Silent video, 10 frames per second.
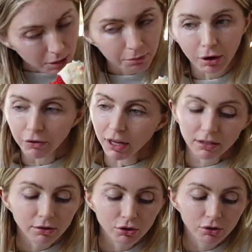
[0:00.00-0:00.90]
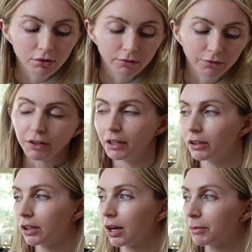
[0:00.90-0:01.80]
Bro, that's a
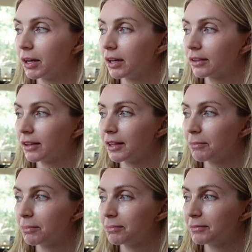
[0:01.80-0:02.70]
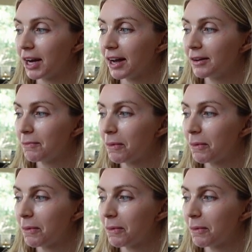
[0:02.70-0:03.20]
vanilla cupcake that they dyed.